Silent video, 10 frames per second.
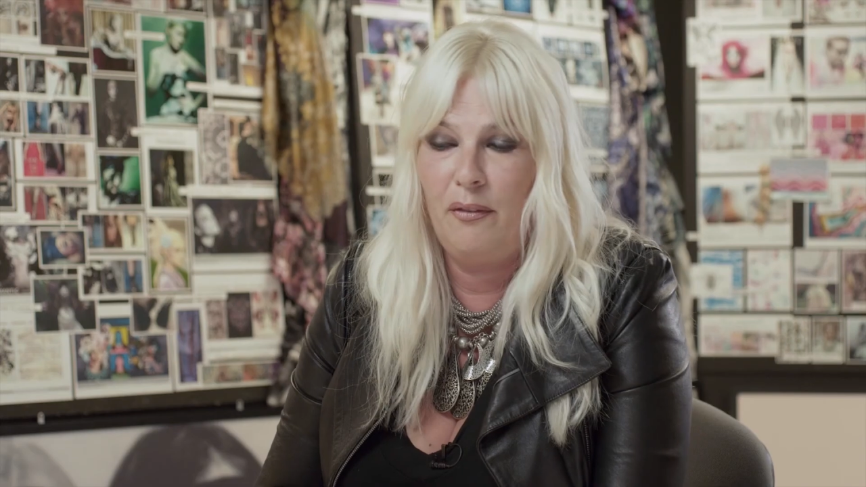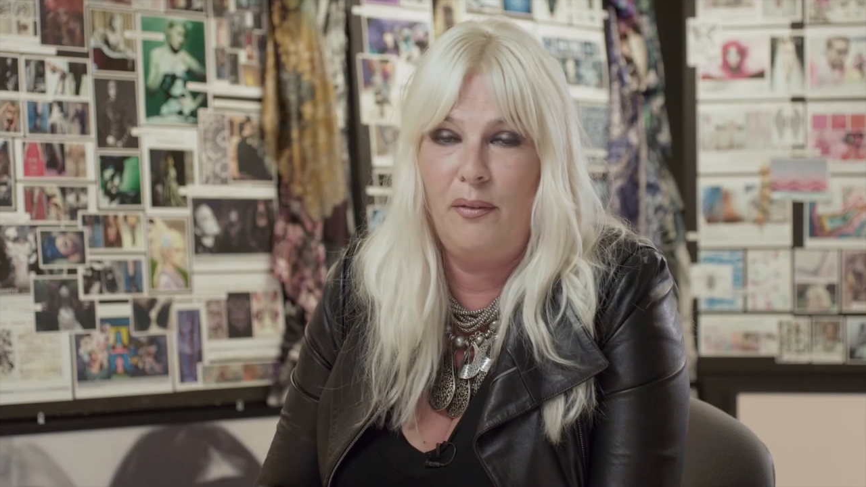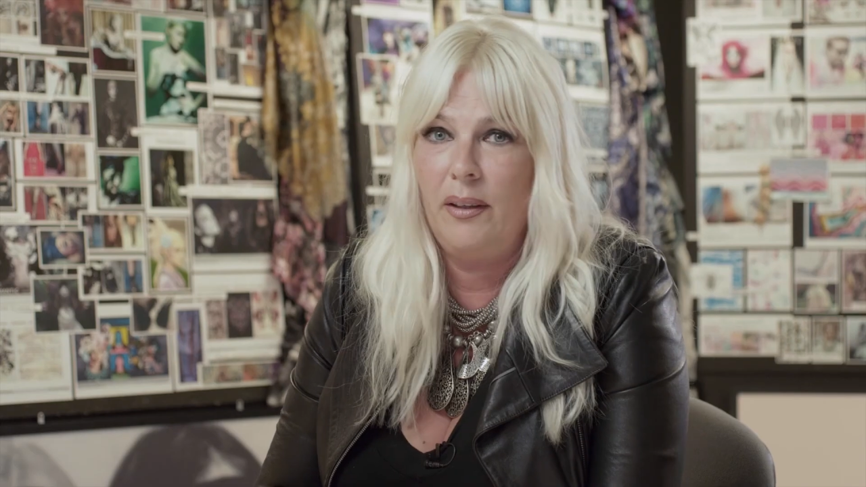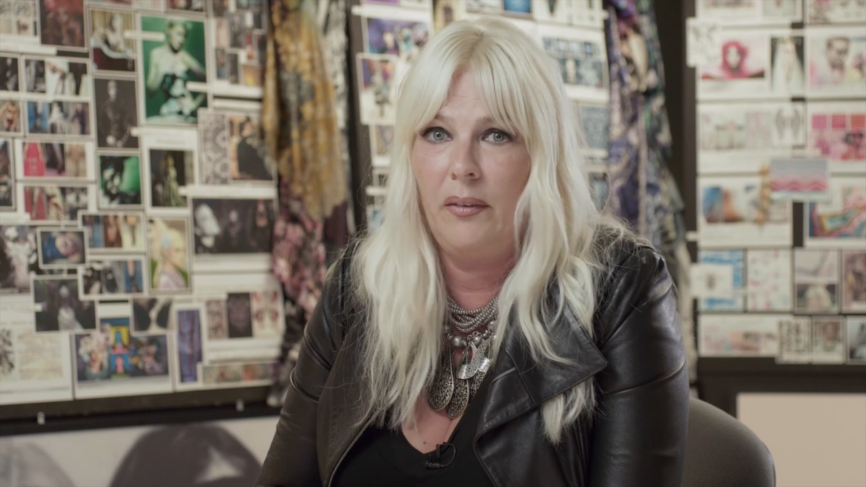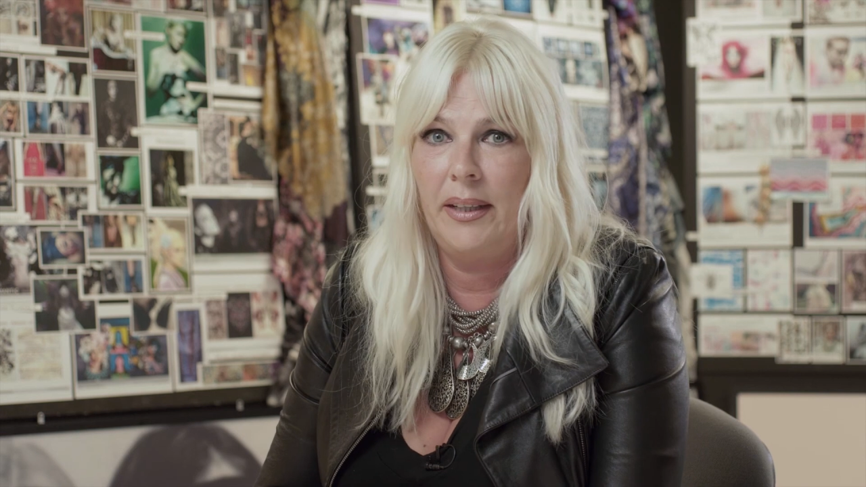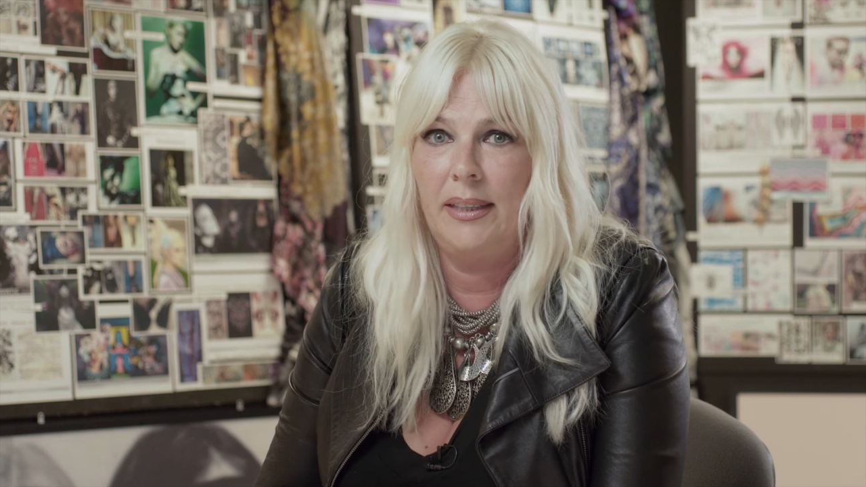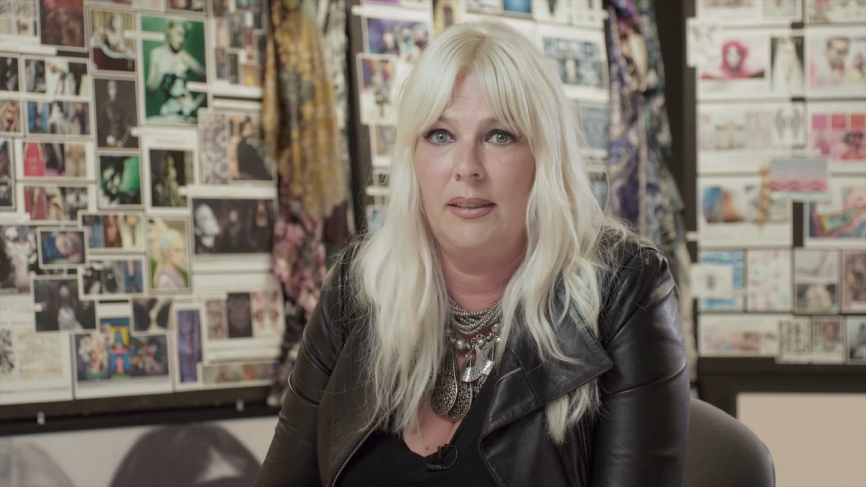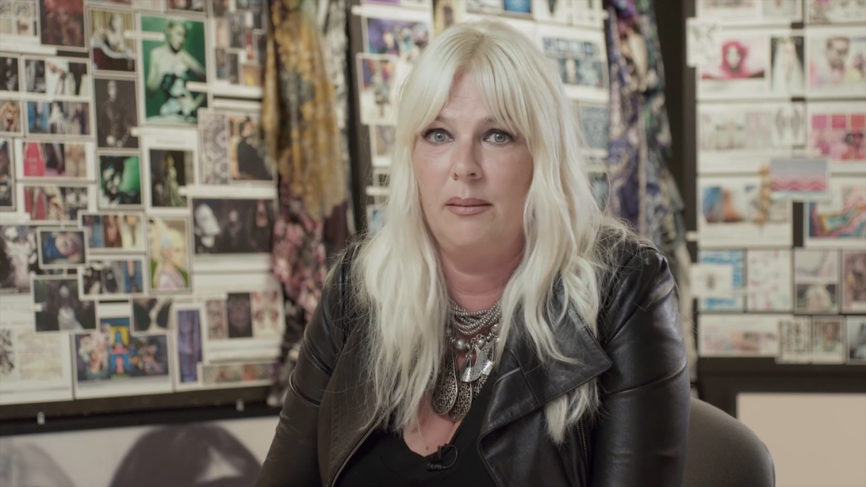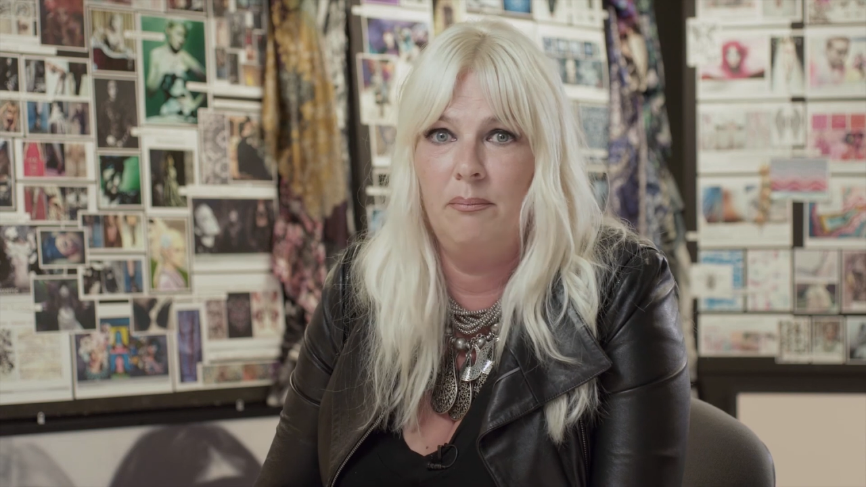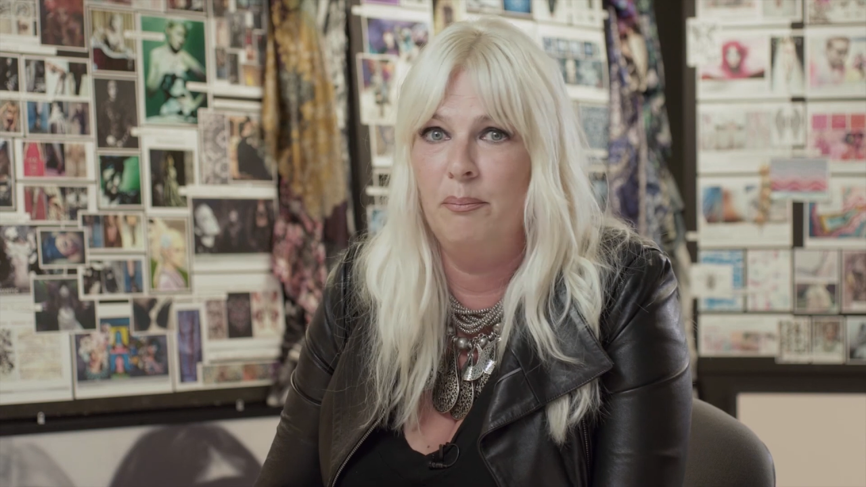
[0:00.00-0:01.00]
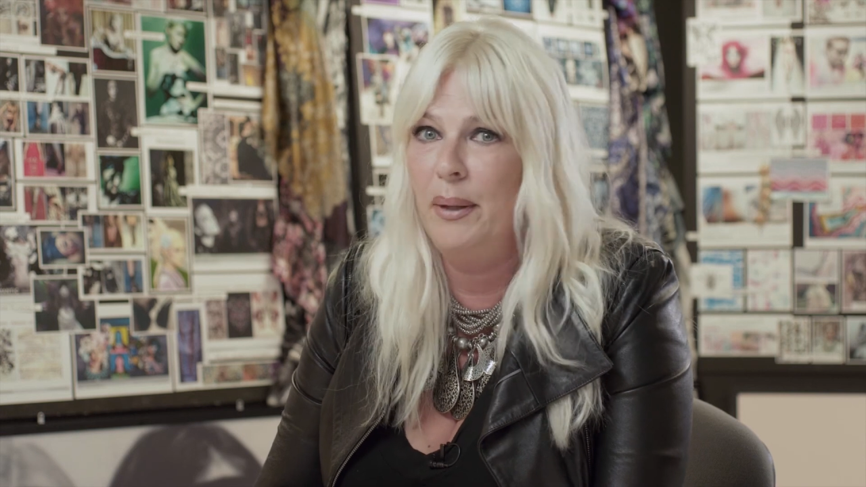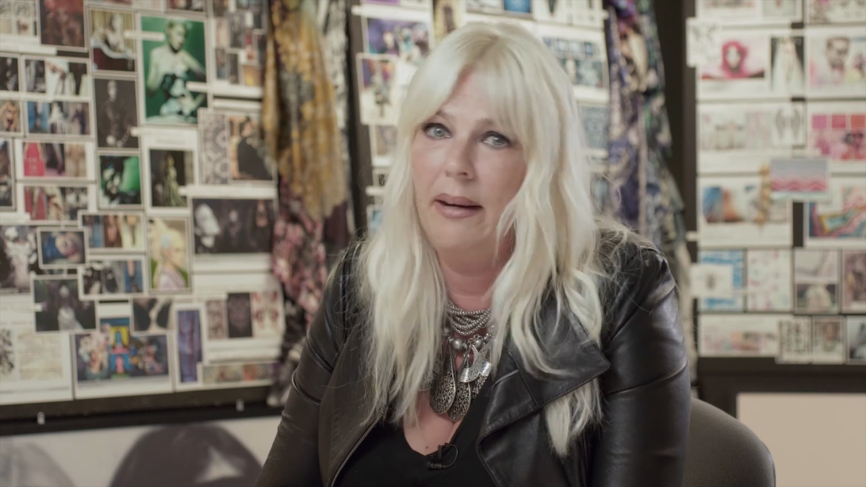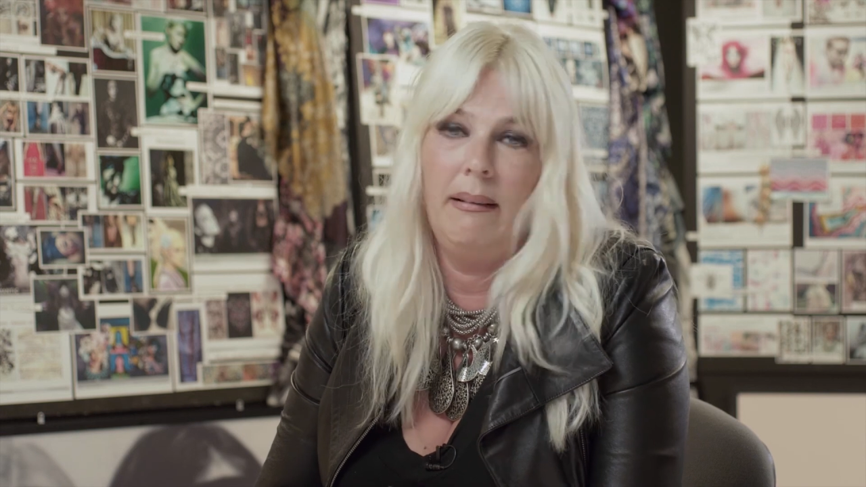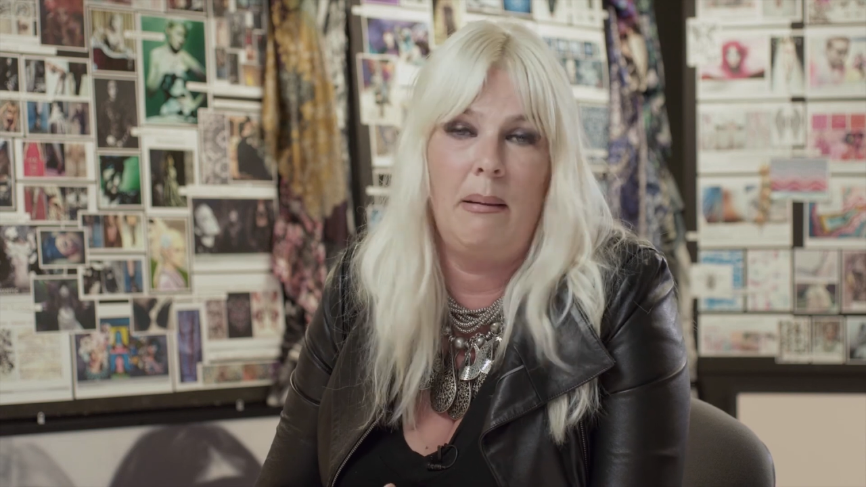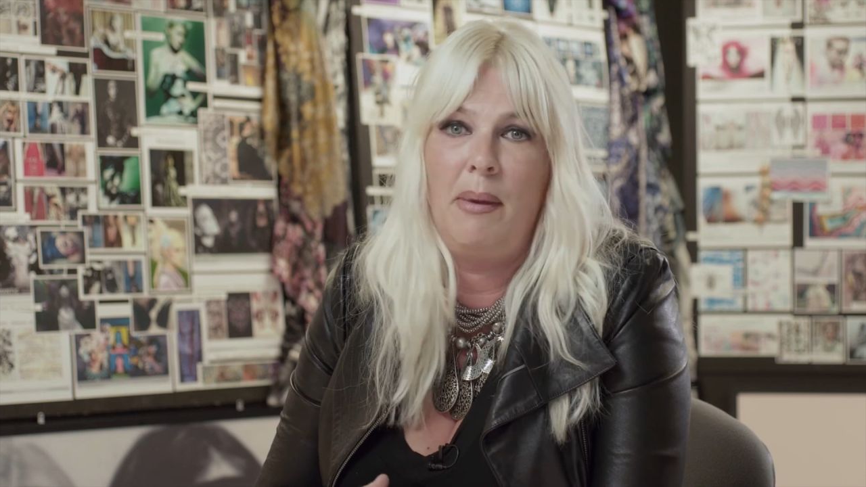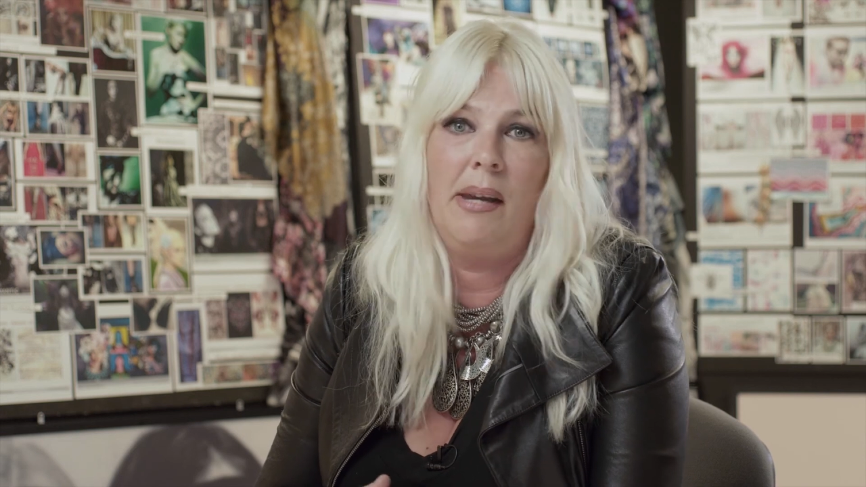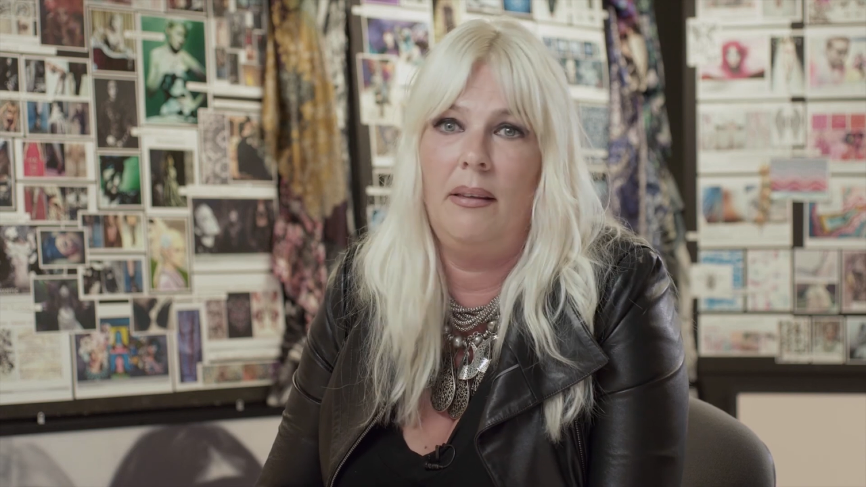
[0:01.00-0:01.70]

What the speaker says: feel there is bigger and better